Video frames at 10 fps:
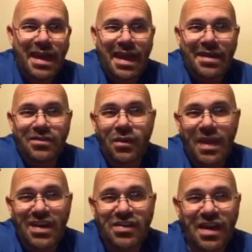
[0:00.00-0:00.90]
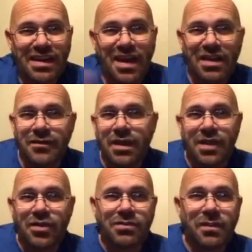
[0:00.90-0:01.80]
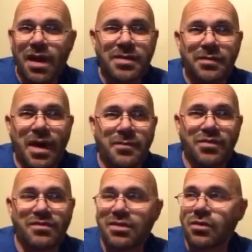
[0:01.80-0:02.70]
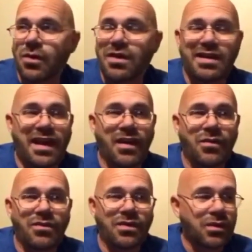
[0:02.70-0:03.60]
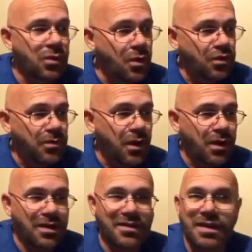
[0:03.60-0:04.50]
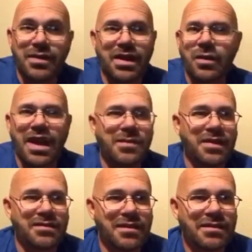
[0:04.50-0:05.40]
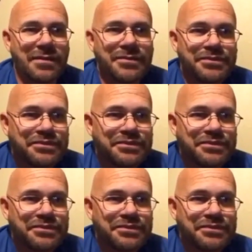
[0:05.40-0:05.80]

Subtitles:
And so that shut down every other mom and pop store in town. The grocery markets and everything went out of business.